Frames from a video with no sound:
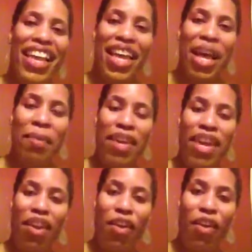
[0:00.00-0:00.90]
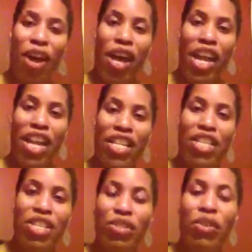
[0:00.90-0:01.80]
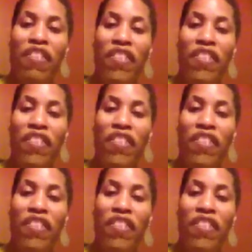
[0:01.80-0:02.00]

coming on to do a